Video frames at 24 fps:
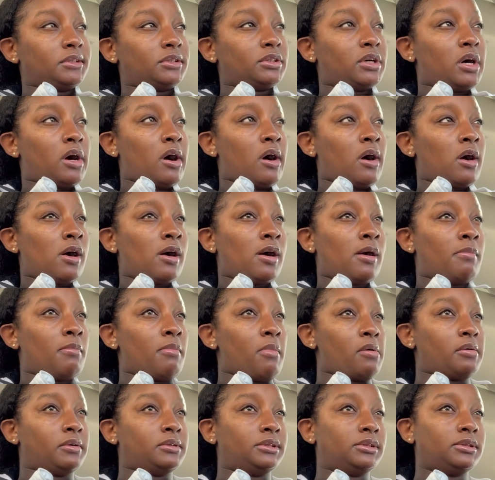
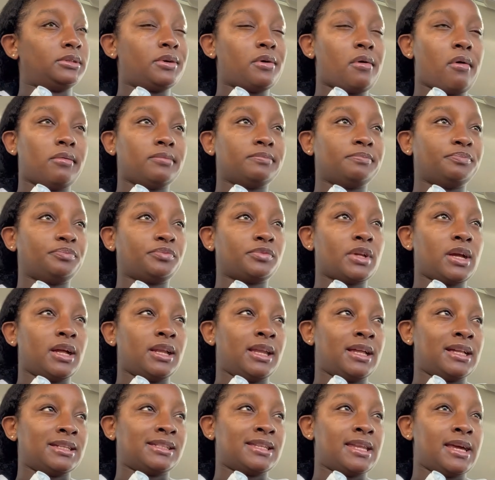
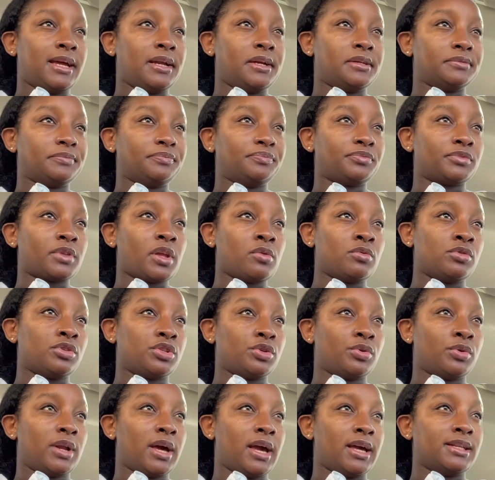Last night, it was
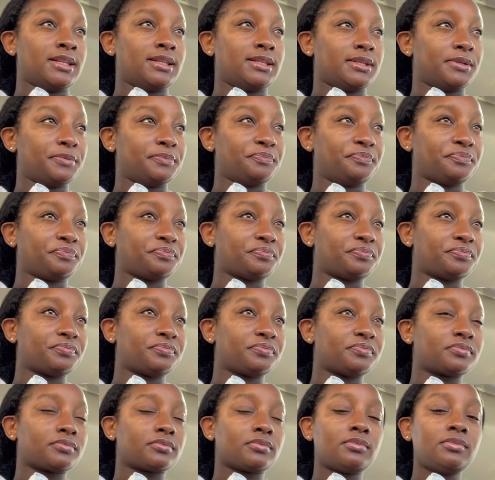so nice.
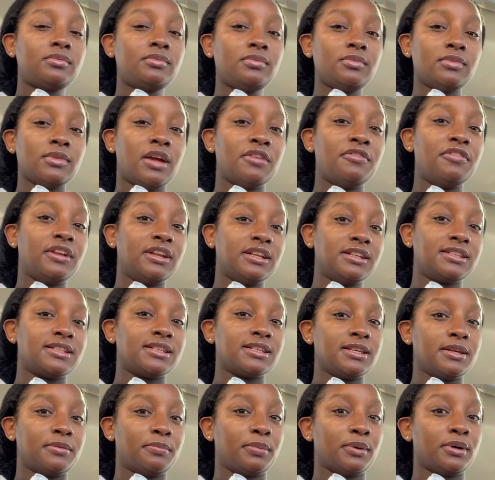I fell
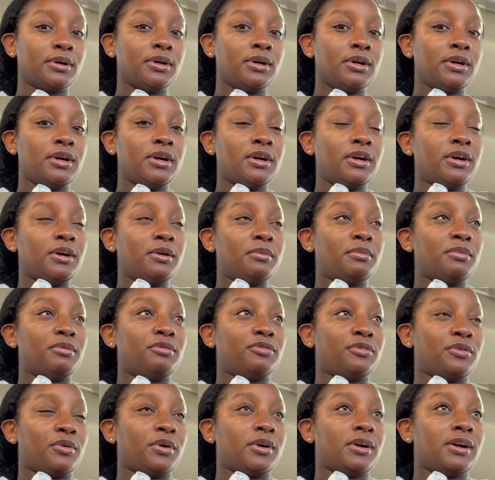asleep
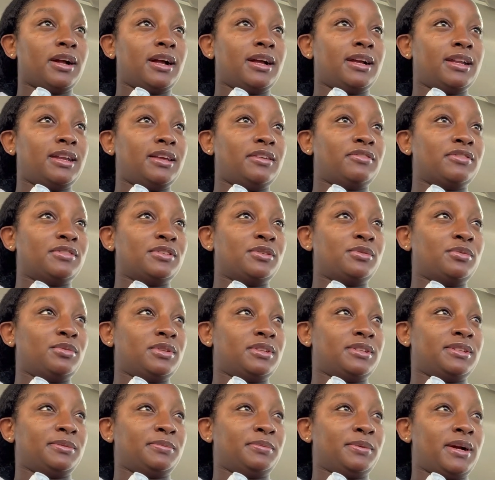before I could even do the
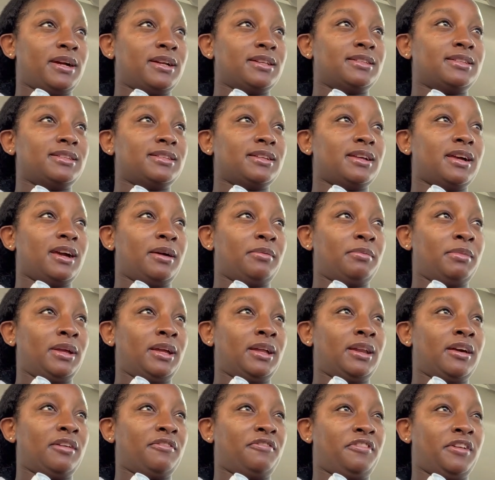surprise. I
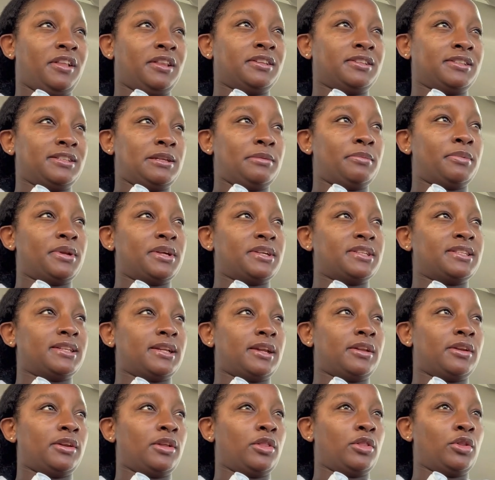mean, I fell asleep, but I set
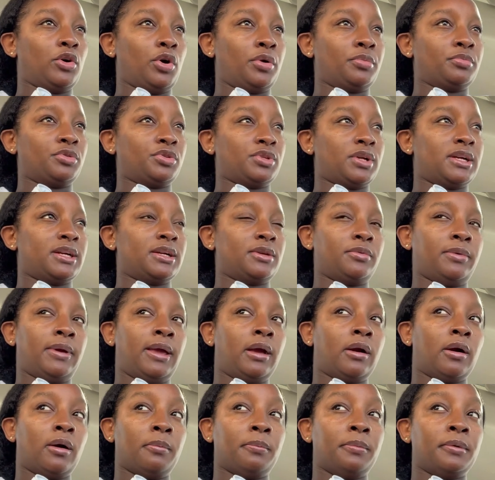an alarm so I could
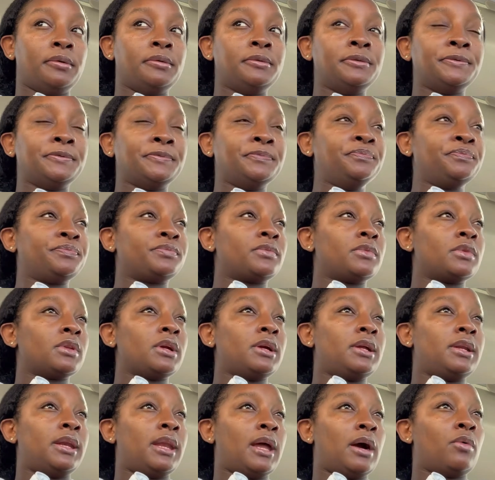wake up.
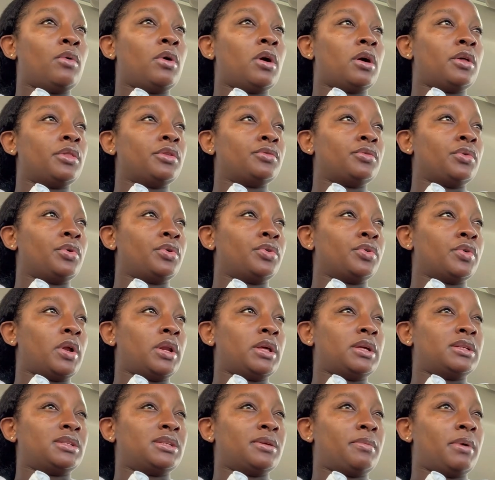Now we're on the road
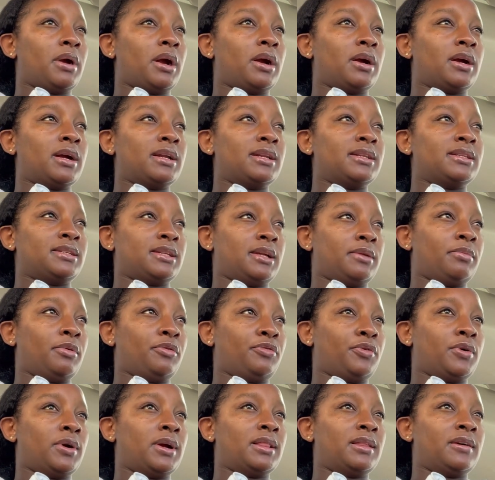running some errands, and
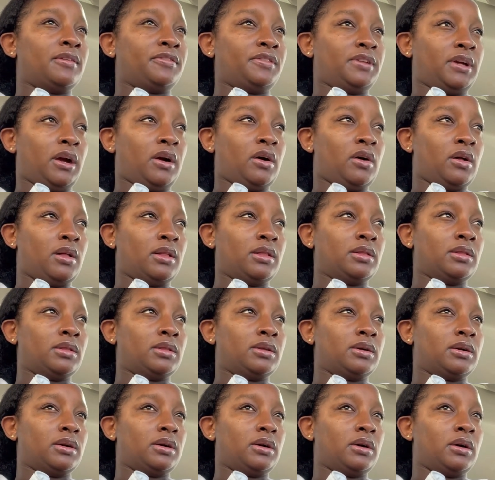before I left, I called
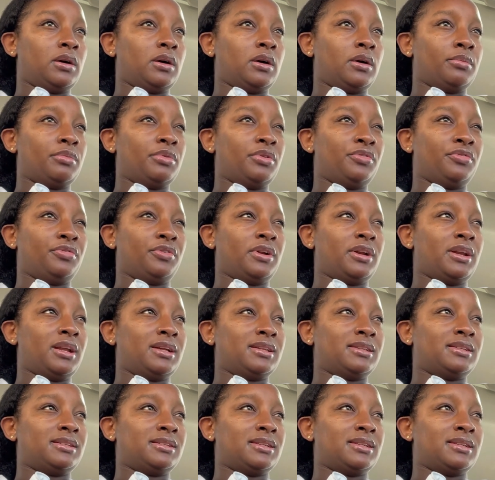the front desk